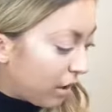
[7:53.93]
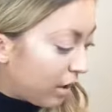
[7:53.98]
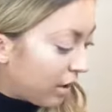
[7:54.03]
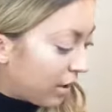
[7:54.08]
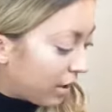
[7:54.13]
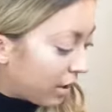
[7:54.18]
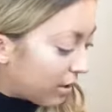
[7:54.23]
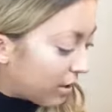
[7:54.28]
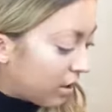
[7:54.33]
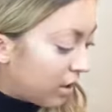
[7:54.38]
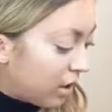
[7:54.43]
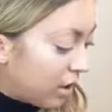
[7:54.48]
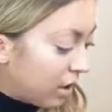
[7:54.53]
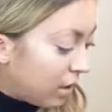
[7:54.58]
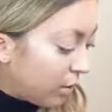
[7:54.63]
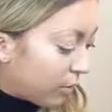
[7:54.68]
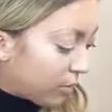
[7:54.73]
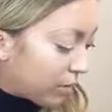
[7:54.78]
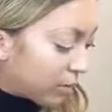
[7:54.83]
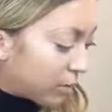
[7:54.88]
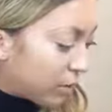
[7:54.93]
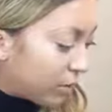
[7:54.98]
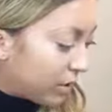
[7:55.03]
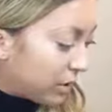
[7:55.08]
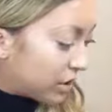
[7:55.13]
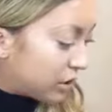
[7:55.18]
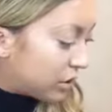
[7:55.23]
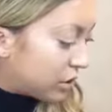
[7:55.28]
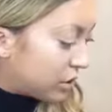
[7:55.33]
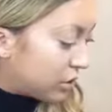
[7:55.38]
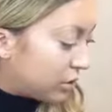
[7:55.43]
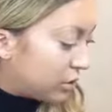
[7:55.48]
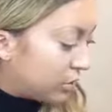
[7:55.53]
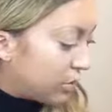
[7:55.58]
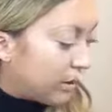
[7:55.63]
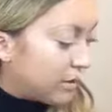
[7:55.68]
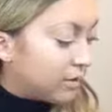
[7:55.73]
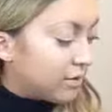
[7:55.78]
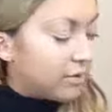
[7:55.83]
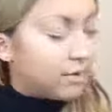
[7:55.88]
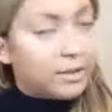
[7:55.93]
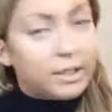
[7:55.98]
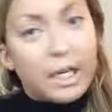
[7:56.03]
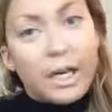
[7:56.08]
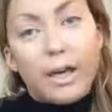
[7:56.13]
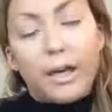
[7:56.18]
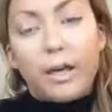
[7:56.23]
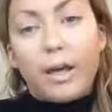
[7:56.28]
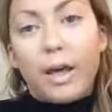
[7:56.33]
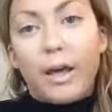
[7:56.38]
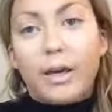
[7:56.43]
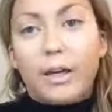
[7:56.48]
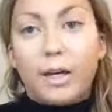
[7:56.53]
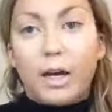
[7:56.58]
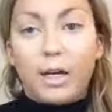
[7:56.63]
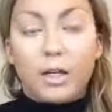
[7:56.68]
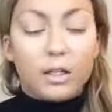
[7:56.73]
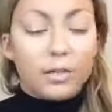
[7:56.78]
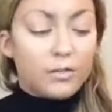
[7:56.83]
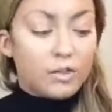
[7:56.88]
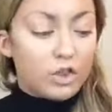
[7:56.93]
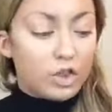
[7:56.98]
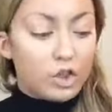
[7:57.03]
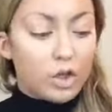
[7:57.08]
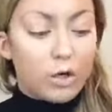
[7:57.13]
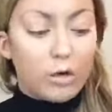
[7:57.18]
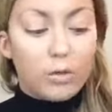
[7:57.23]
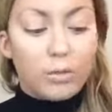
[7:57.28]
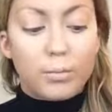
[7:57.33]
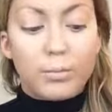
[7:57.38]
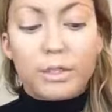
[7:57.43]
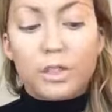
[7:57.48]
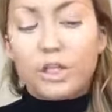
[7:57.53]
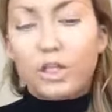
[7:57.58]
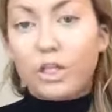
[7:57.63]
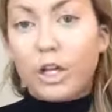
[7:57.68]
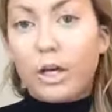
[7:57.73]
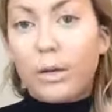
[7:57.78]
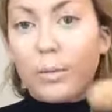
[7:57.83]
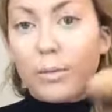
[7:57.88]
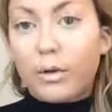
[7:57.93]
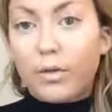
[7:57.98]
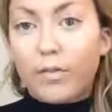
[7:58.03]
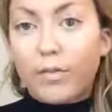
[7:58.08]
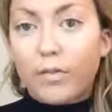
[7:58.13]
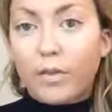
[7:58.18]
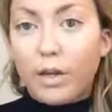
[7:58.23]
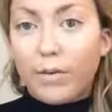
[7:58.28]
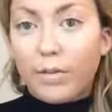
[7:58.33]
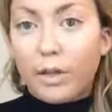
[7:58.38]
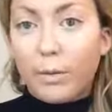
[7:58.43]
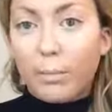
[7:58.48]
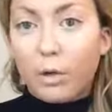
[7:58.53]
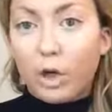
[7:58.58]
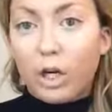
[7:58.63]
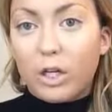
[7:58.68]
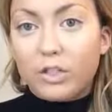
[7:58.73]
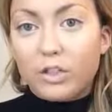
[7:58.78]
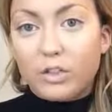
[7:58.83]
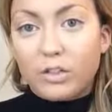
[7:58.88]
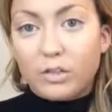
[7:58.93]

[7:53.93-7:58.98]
And what I'm going to do is take a kind of dome-shaped fluffy brush.